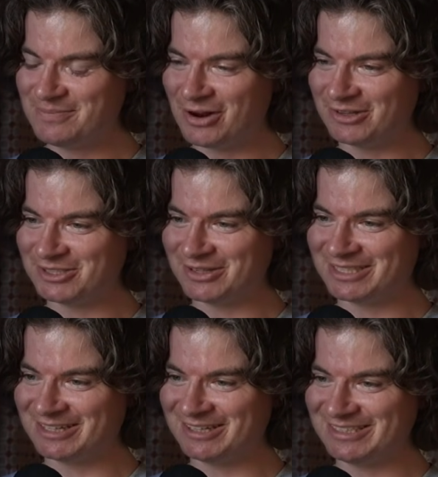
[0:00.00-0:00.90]
But also, I
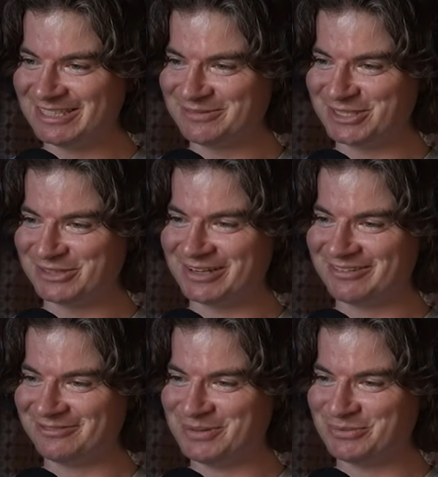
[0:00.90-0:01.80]
started seeing a bunch of
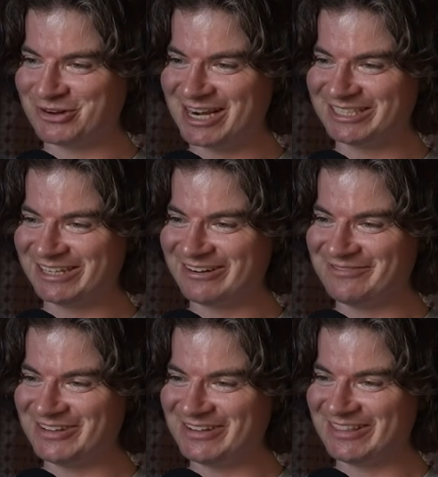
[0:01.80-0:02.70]
people crashing
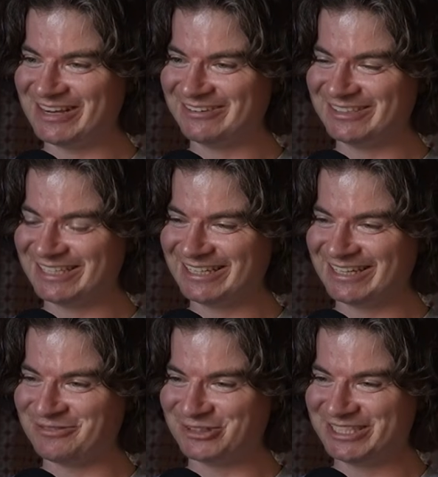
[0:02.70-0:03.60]
around me, and then I was like,
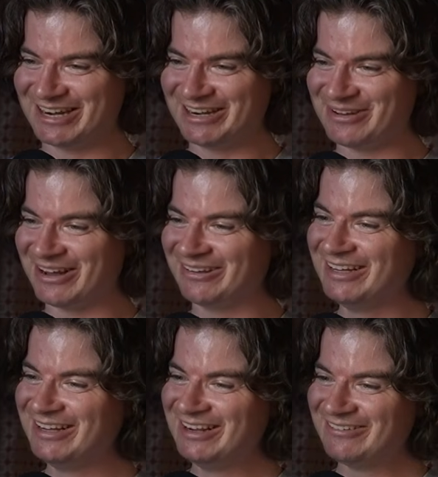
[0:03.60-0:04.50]
got more scared about
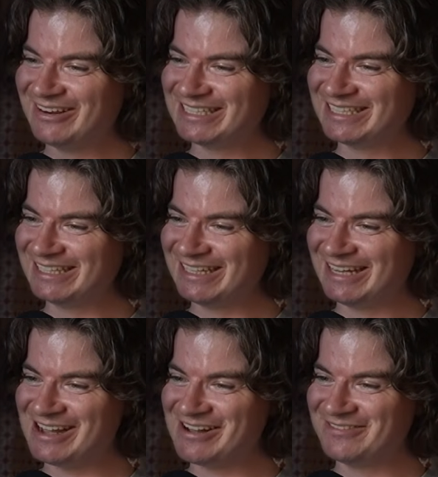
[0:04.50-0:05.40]
racing,
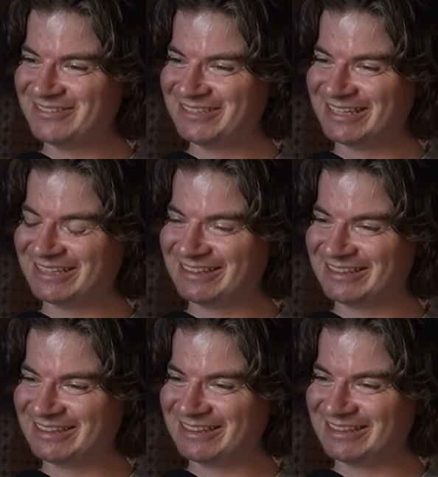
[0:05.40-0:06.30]
which I
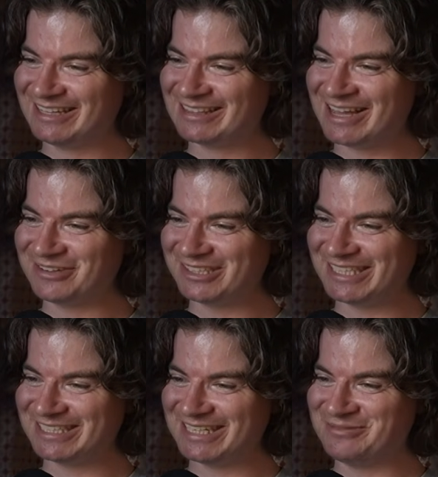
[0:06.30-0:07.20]
think that
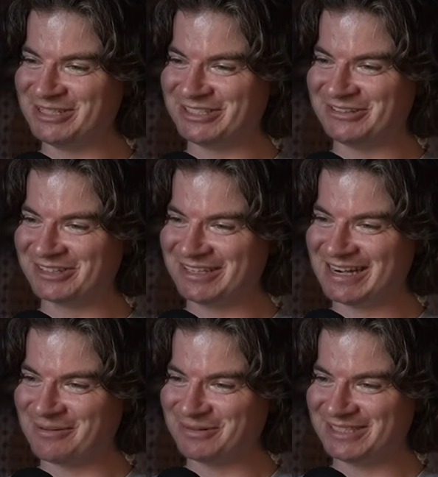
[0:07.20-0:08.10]
realization hit me sooner than
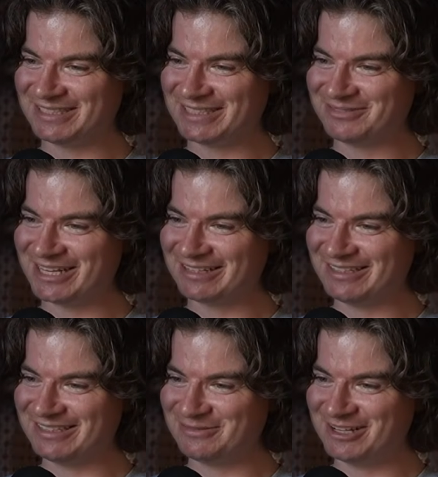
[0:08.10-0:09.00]
happens to some
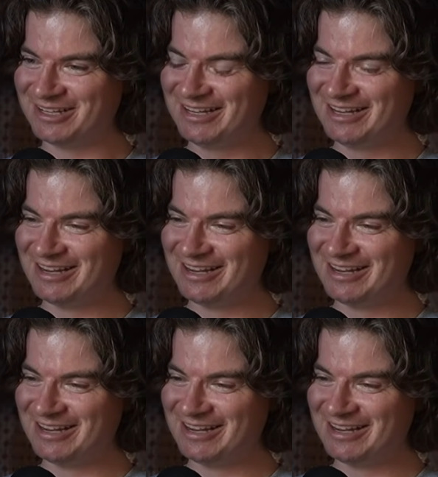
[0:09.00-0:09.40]
cyclists. But